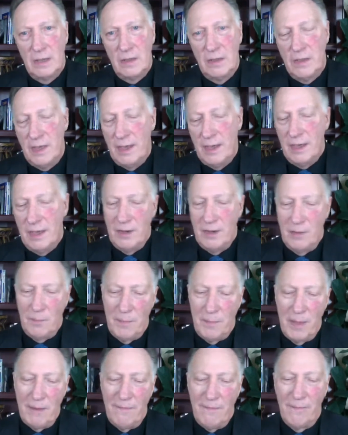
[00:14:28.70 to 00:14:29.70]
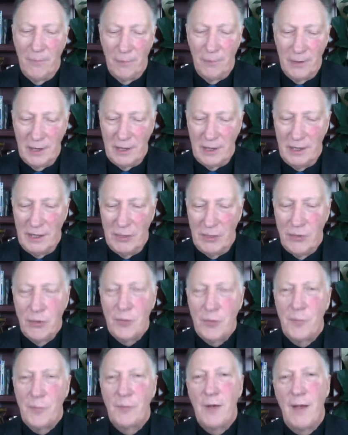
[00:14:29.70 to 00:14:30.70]
and metaphorically, through
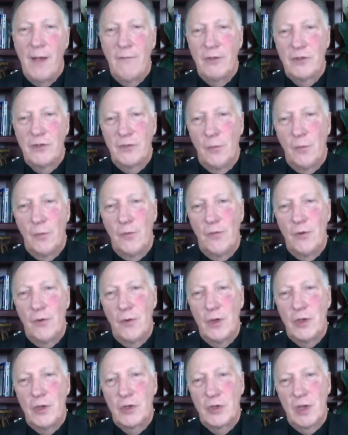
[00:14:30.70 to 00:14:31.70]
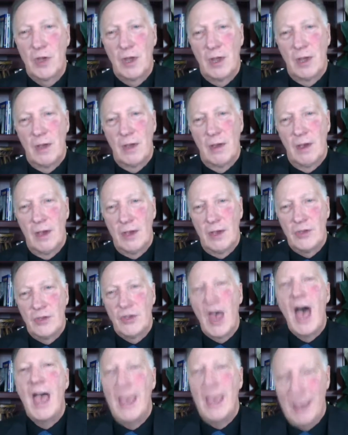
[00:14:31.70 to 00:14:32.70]
the prophet's voice,
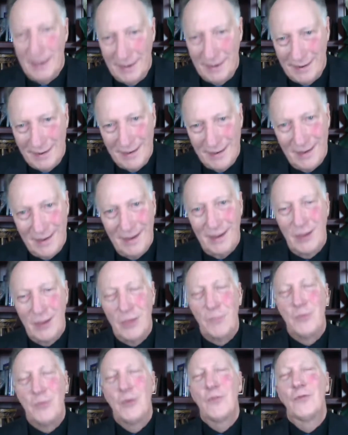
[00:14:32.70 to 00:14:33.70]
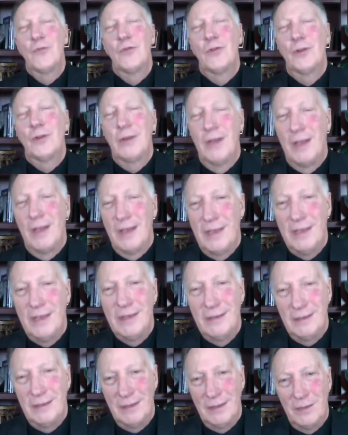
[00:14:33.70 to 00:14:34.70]
Zion, the beautiful
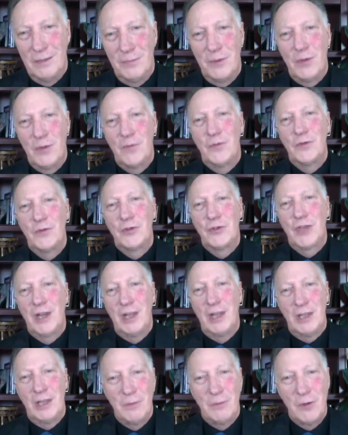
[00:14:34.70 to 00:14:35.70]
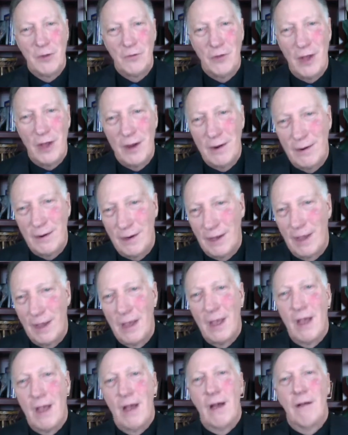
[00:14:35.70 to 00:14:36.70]
hill, the beautiful city, the beautiful area,
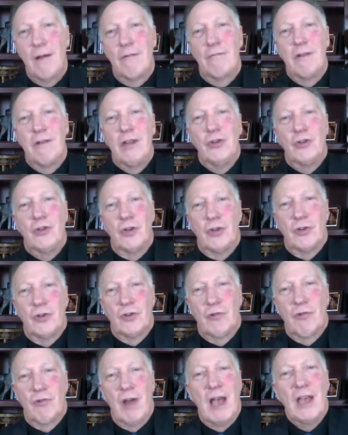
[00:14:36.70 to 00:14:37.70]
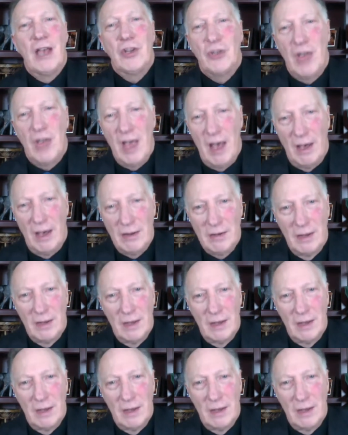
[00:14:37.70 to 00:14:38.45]
regions, cries out,